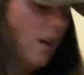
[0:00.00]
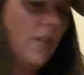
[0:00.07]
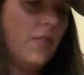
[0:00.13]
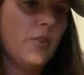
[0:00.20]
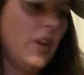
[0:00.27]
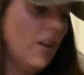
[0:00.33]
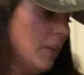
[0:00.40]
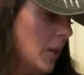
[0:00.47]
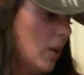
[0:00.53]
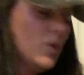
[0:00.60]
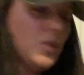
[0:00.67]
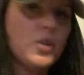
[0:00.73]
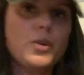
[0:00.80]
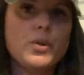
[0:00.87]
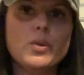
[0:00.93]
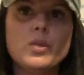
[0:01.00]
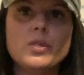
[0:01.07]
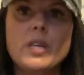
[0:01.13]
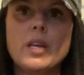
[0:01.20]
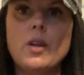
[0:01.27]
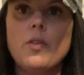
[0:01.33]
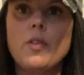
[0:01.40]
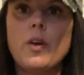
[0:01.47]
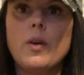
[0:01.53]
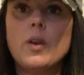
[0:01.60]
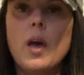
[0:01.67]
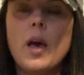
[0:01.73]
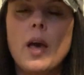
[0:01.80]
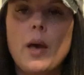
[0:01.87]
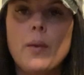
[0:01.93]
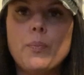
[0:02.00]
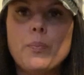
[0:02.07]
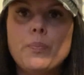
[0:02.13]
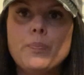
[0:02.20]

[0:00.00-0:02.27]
for anybody who's cruised, they know that